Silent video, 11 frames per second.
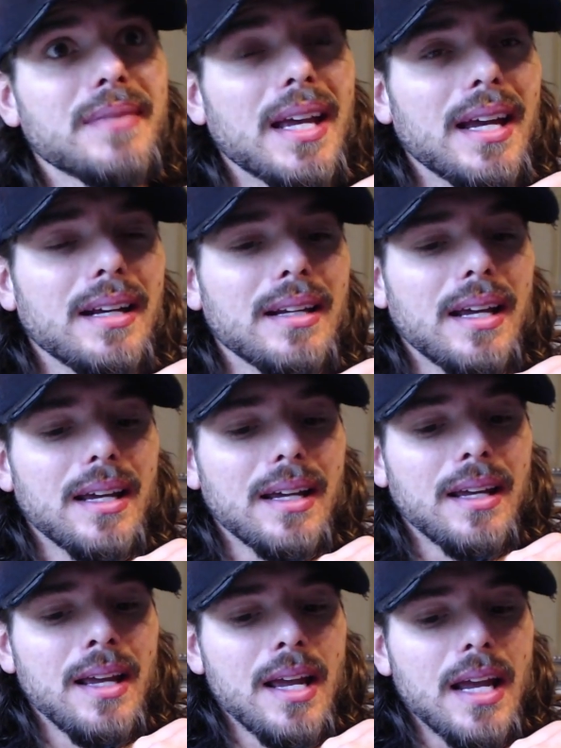And
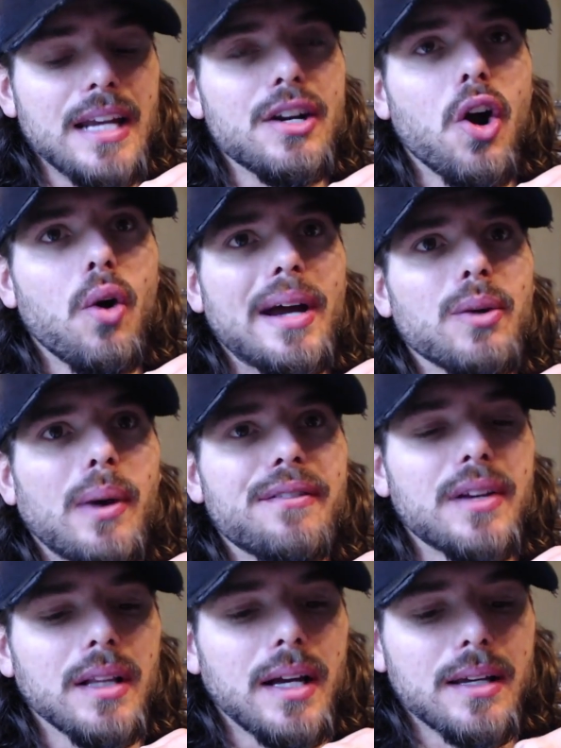in no way do I
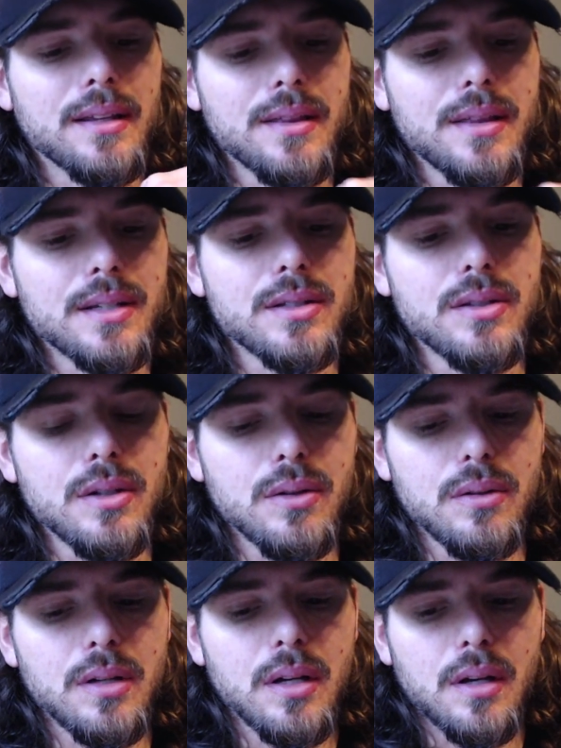feel like this
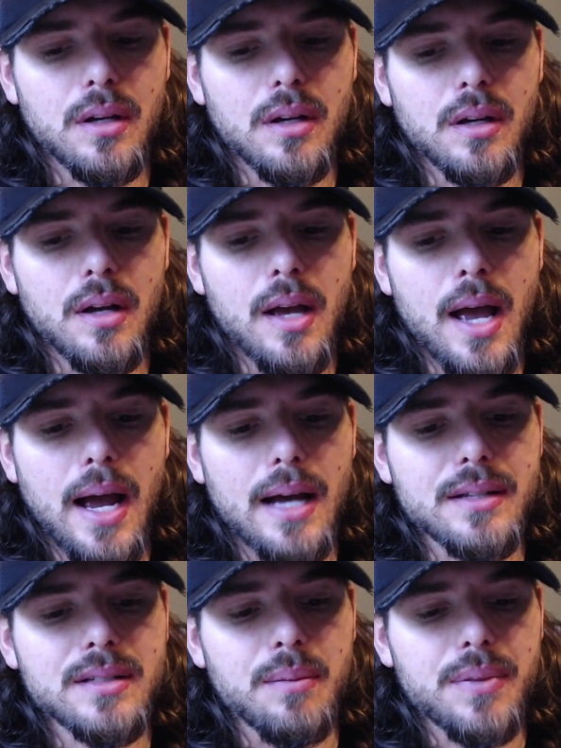dude
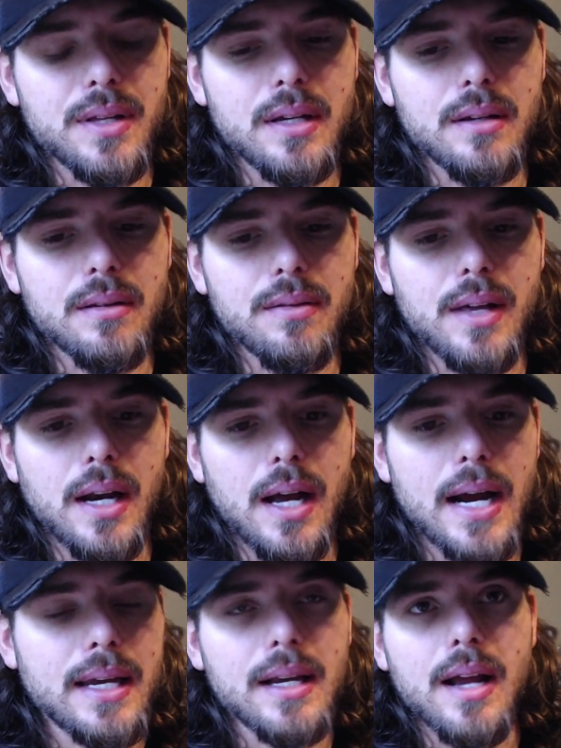has something that
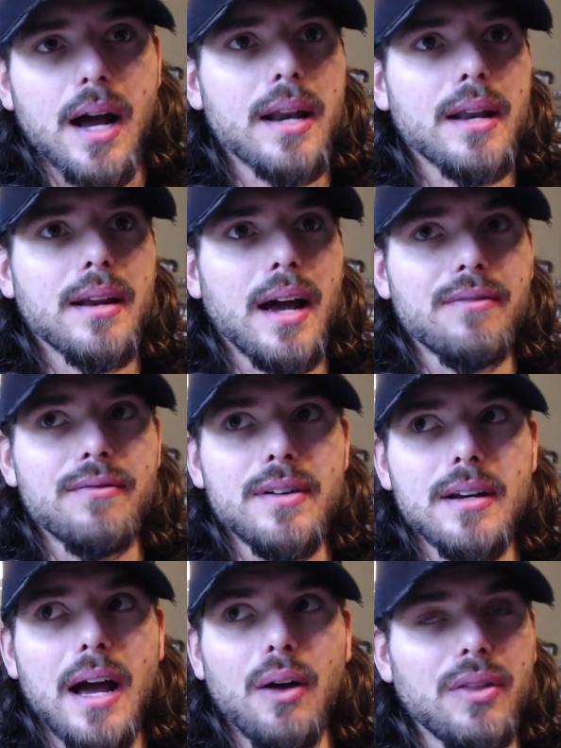
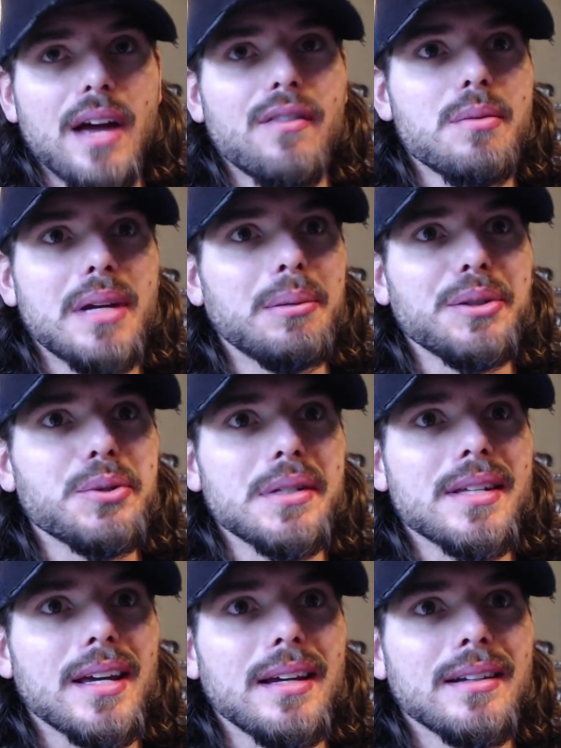I'll never be able to
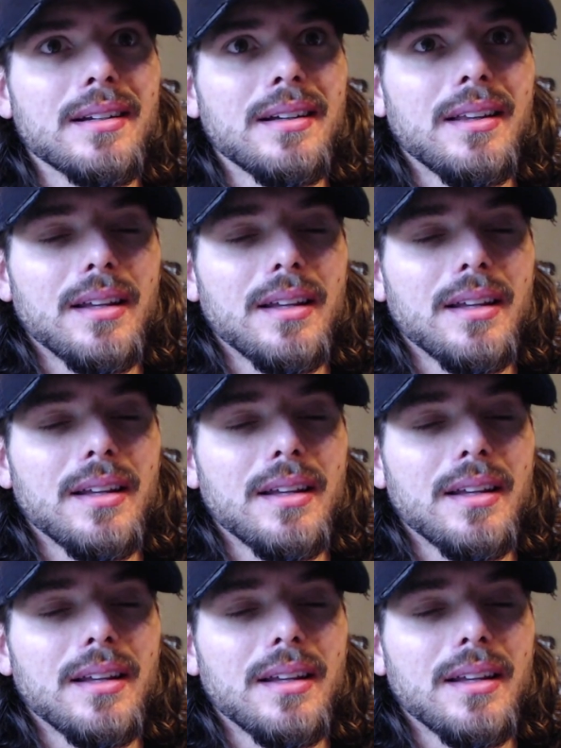attain.